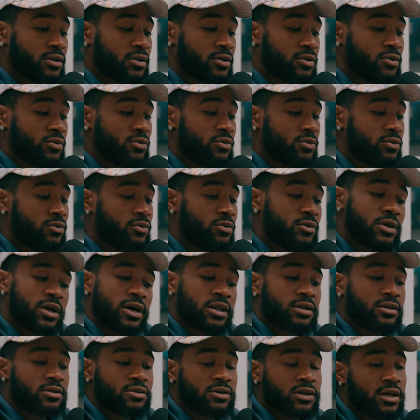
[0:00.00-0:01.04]
you you
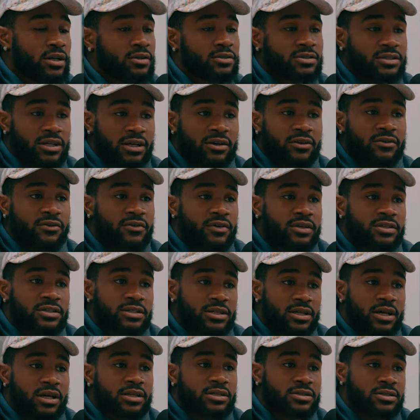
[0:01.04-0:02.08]
gotta you gotta sacrifice
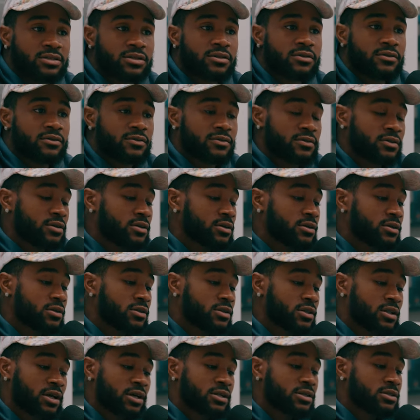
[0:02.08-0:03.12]
a lot of stuff. Uh,
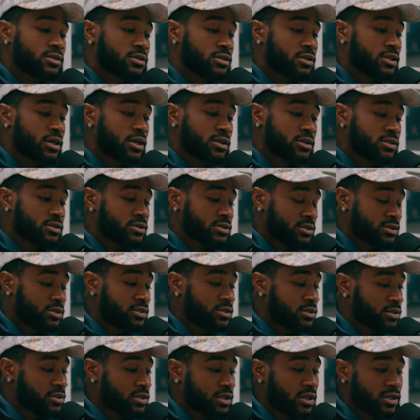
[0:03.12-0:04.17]
a lot of lot of
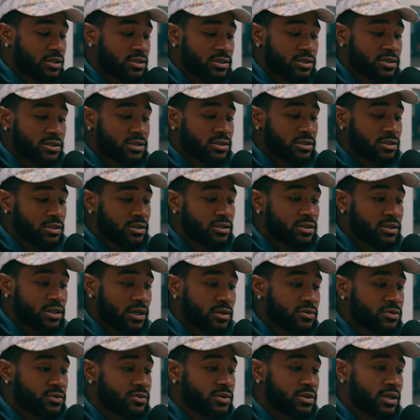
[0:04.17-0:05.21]
lot of shit
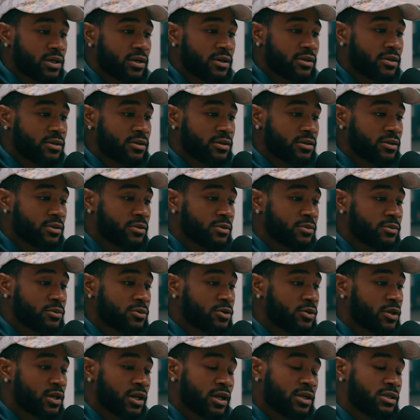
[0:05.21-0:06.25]
comes with that. You know,
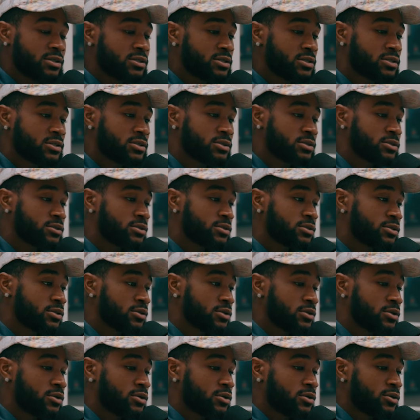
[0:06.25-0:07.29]
you can't just
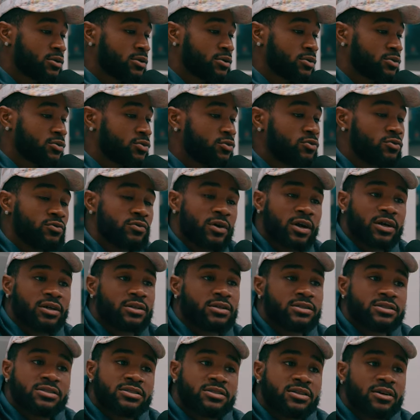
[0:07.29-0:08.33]
do
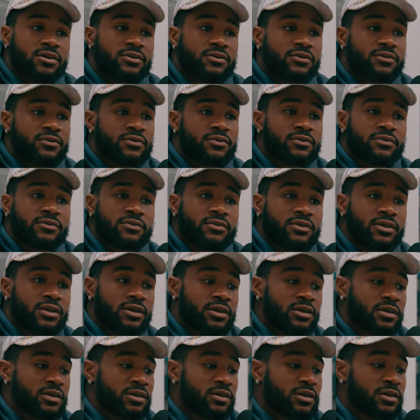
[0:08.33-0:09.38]
regular stuff
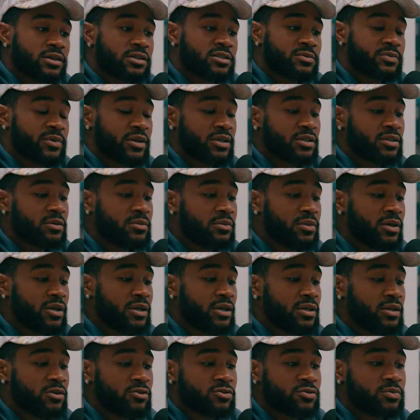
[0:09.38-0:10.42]
and expect to
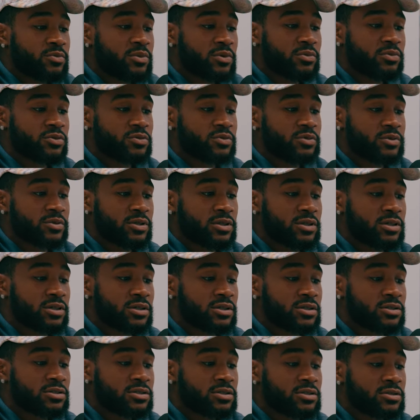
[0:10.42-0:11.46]
be in those people's
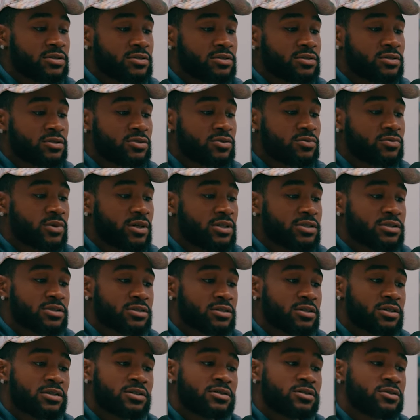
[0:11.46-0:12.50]
uh,
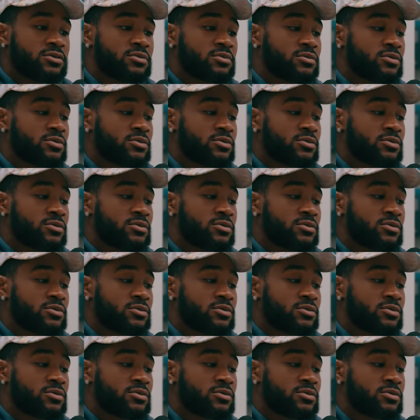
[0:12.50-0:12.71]
situations because